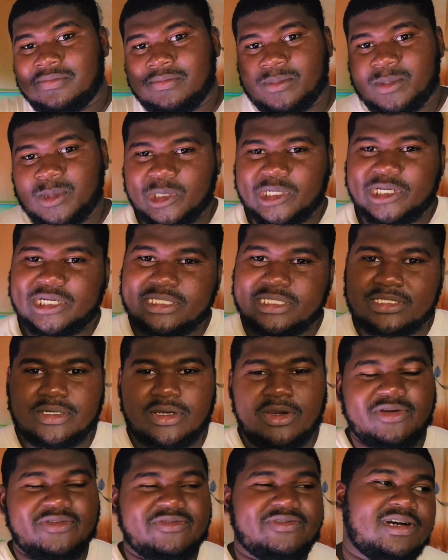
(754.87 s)
for it.
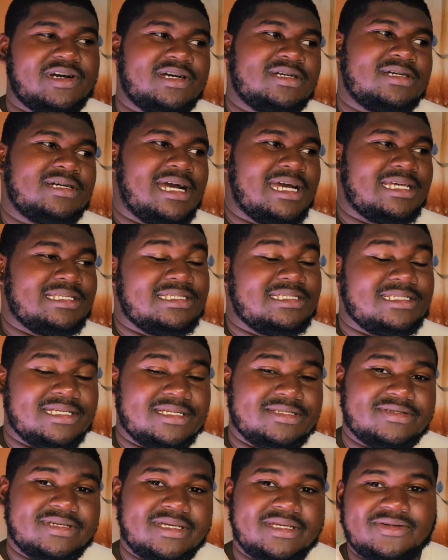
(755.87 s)
However, as it
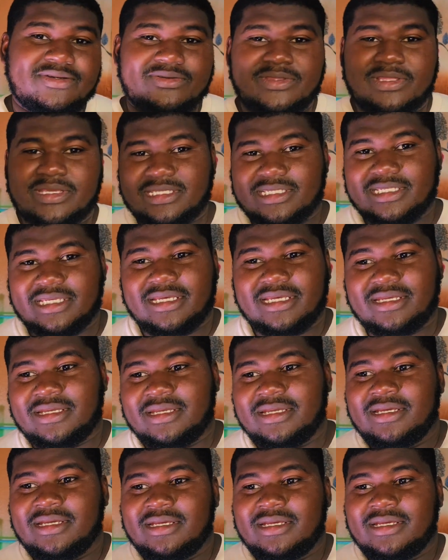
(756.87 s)
stands right now, they say